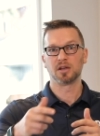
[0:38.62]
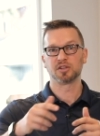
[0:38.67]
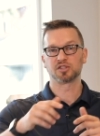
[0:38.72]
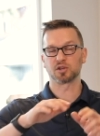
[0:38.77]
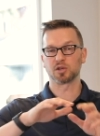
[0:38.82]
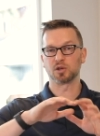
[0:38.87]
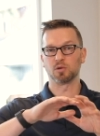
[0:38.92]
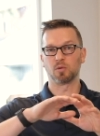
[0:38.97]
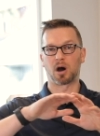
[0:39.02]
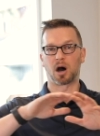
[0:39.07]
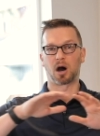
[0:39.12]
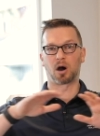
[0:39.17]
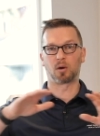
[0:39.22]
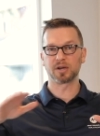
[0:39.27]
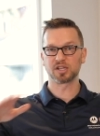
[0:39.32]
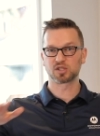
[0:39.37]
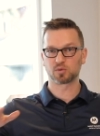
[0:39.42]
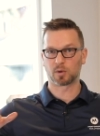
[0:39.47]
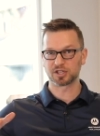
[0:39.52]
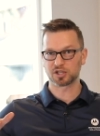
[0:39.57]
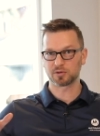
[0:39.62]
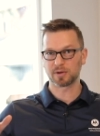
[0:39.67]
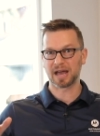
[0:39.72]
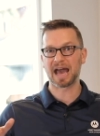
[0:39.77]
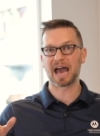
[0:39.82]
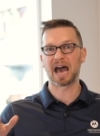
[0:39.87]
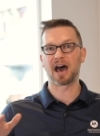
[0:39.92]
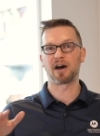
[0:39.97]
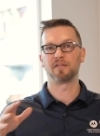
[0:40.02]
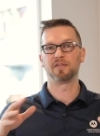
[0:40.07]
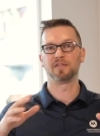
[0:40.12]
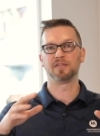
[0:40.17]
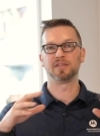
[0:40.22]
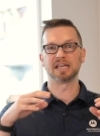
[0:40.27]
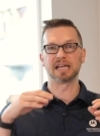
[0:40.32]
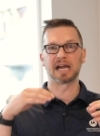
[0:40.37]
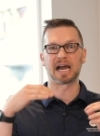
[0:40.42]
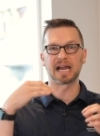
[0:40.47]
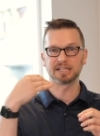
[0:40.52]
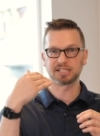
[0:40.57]
So you always want to have
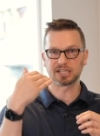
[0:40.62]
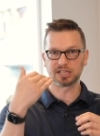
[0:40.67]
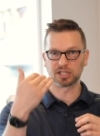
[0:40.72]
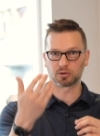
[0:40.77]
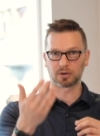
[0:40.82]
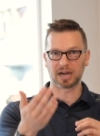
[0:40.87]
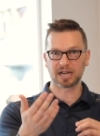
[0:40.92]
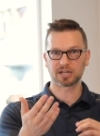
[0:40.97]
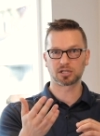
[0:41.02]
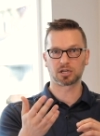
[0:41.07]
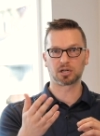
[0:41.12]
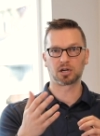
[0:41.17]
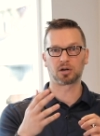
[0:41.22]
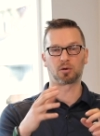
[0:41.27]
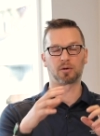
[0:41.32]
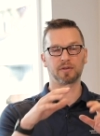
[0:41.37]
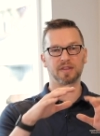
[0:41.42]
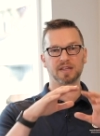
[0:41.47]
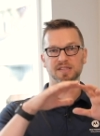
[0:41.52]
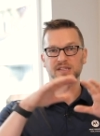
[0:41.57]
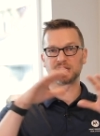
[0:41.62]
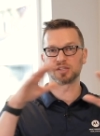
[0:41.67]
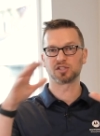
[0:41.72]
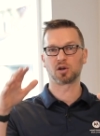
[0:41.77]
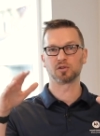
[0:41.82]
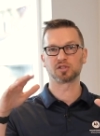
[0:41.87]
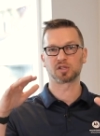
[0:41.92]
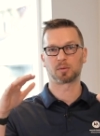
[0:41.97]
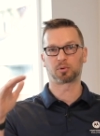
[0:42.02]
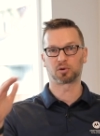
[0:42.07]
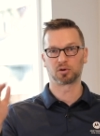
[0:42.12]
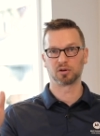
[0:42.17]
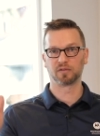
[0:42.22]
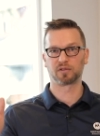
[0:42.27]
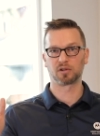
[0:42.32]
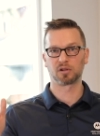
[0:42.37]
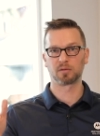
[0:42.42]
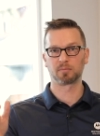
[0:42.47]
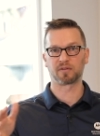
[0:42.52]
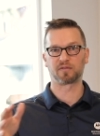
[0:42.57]
the IT director or the CISO's
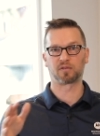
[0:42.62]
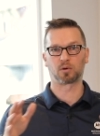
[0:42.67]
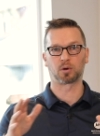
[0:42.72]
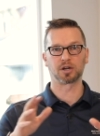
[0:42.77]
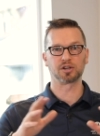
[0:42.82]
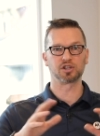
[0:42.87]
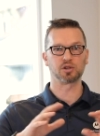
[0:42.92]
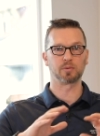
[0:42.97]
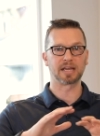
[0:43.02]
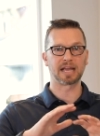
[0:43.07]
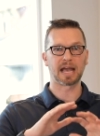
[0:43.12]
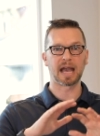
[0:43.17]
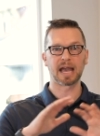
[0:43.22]
approval before doing